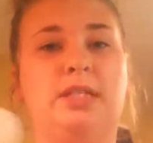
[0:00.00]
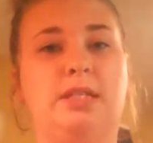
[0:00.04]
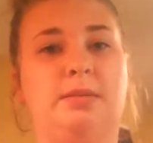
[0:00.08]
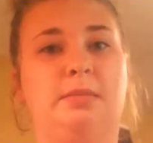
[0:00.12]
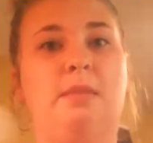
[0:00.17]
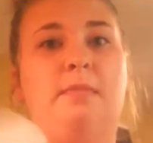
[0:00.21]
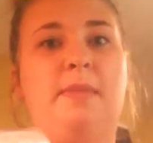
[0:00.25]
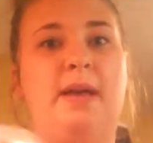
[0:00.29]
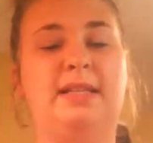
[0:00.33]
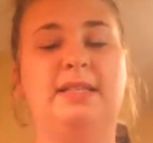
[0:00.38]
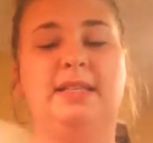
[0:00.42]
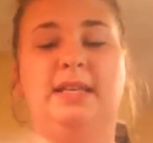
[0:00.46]
wasn't
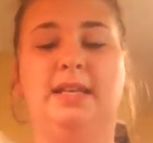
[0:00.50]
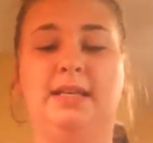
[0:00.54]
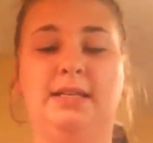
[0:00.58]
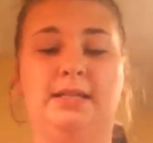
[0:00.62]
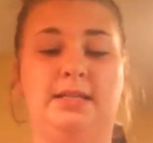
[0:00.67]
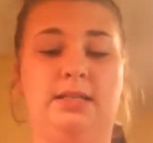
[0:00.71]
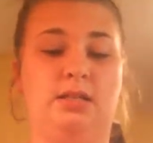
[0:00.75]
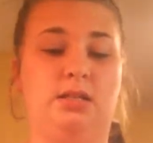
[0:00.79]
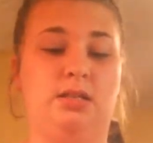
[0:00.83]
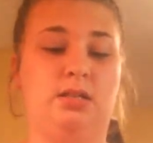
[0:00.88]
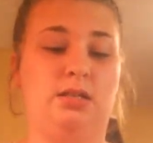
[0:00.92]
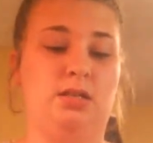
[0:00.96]
in my
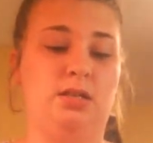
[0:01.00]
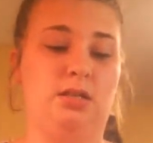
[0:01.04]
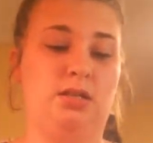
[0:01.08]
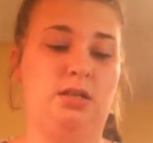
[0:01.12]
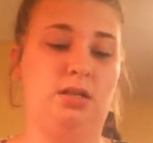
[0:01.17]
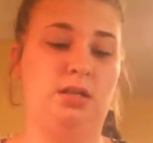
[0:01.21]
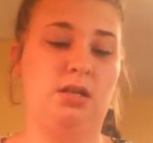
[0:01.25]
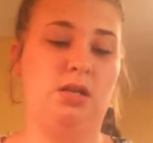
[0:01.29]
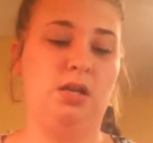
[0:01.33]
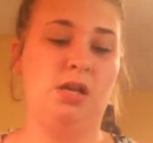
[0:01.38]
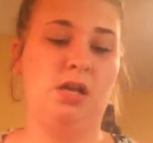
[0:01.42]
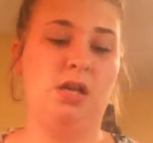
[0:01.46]
basket.
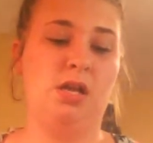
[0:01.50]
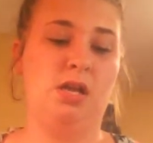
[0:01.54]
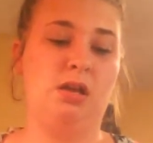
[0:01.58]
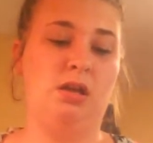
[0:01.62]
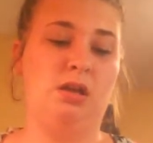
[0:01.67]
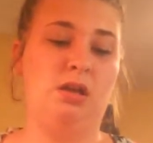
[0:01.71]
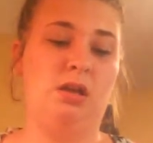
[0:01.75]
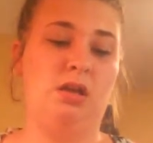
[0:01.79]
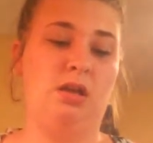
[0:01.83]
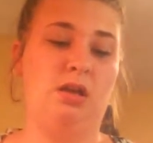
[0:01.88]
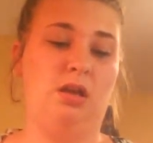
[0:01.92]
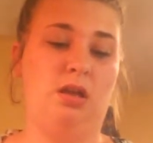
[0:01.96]

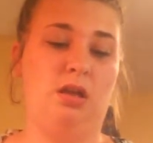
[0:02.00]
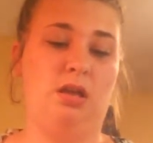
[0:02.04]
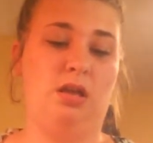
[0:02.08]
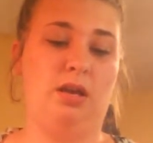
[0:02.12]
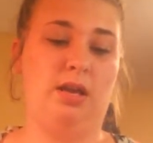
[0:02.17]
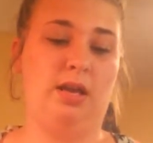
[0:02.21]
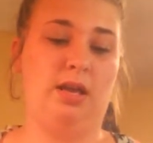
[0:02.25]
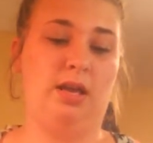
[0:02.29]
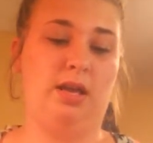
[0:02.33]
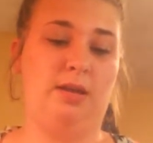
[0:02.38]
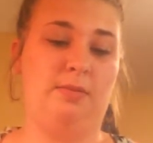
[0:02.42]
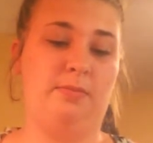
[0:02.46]

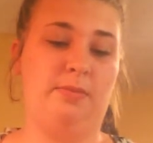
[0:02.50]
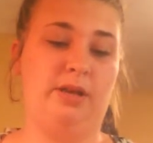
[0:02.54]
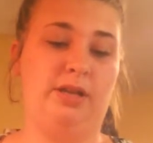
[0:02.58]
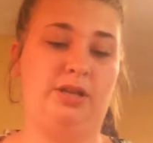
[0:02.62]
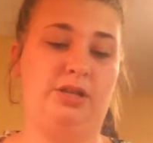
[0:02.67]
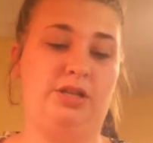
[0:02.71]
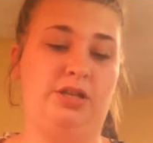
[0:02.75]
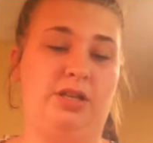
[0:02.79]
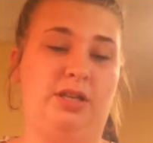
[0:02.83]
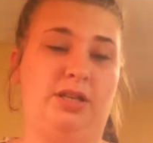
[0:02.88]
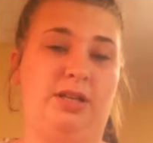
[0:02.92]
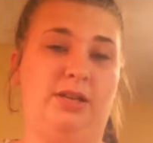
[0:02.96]
And I am
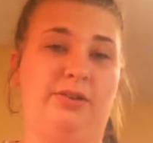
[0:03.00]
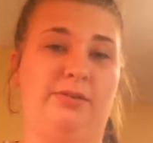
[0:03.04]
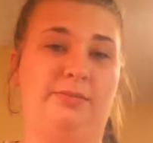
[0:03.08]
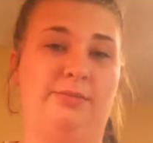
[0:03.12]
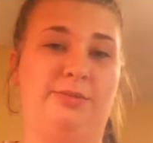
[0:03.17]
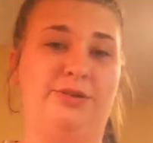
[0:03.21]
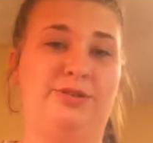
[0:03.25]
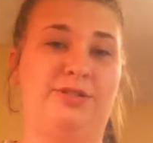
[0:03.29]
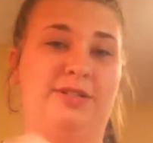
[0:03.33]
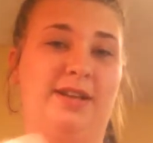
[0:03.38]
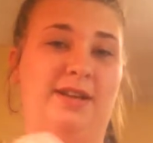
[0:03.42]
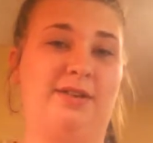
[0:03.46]
actually
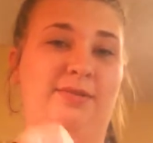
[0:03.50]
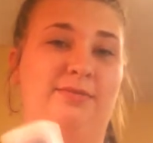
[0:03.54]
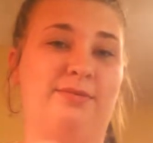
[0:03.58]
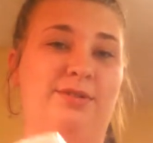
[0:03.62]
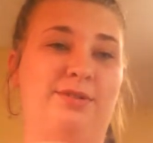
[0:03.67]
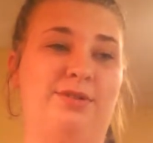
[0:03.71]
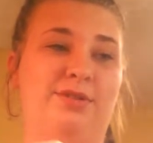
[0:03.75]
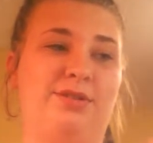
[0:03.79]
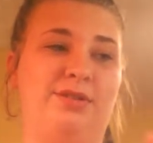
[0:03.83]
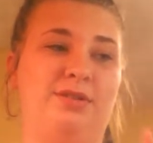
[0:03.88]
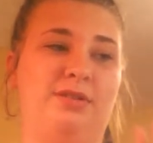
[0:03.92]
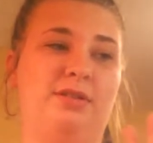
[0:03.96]
almost out,
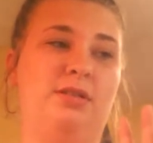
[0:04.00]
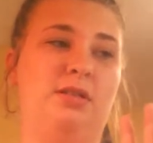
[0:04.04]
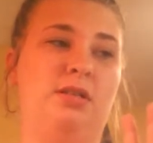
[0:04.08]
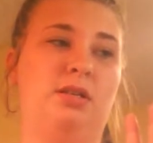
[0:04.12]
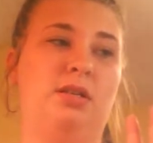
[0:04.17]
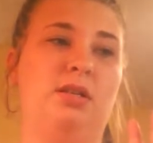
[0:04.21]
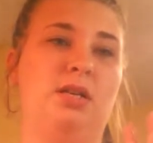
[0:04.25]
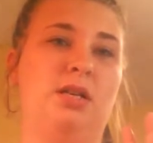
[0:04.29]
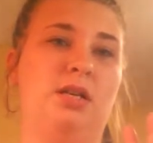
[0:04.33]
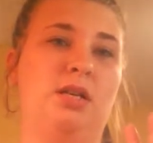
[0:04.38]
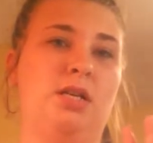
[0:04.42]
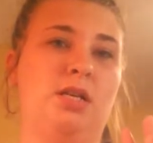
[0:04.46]
which
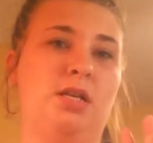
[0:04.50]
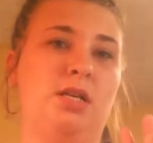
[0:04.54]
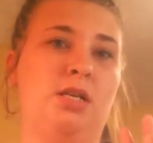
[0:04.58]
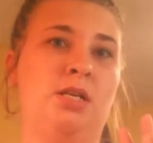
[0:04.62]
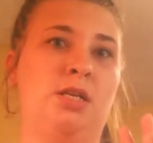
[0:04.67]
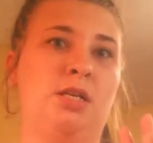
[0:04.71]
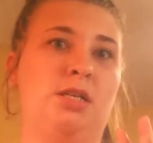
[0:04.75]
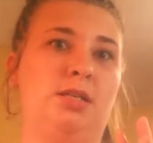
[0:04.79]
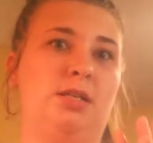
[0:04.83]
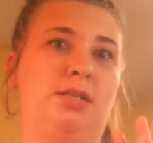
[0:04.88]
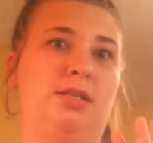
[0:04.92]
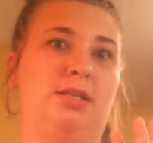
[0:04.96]

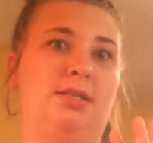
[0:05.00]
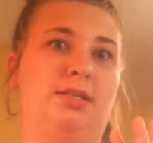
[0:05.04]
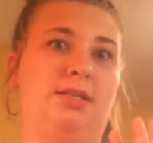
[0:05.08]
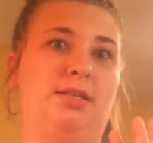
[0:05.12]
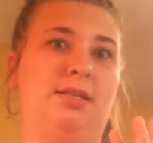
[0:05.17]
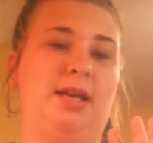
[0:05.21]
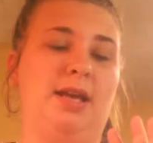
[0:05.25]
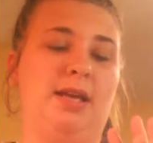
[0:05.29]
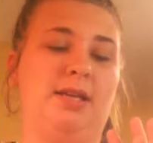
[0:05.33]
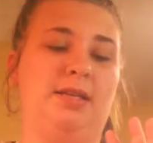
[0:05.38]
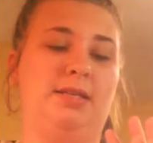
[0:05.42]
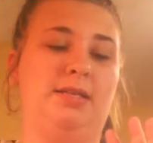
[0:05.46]

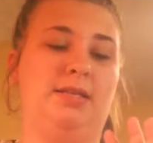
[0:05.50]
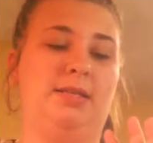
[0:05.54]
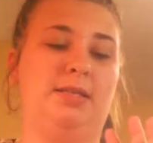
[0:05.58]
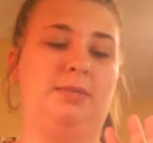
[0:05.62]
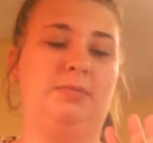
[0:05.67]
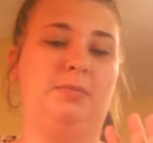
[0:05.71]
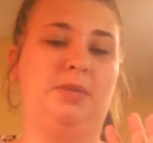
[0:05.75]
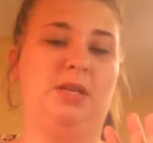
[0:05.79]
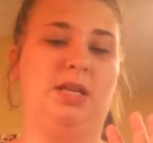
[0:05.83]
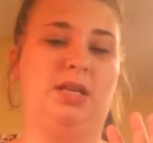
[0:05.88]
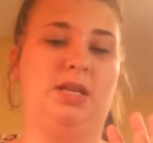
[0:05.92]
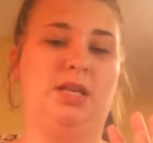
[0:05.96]

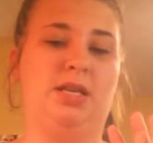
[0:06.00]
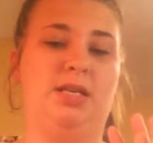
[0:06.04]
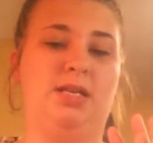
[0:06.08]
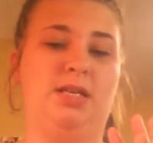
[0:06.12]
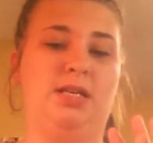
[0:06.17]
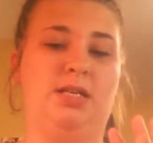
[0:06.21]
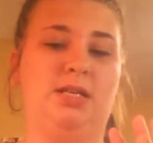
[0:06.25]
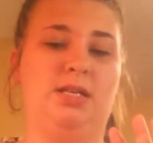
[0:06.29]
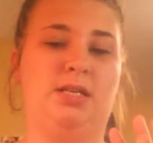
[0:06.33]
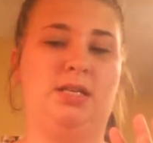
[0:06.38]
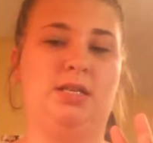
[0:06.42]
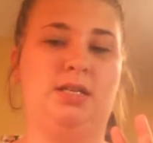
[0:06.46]
saddens me.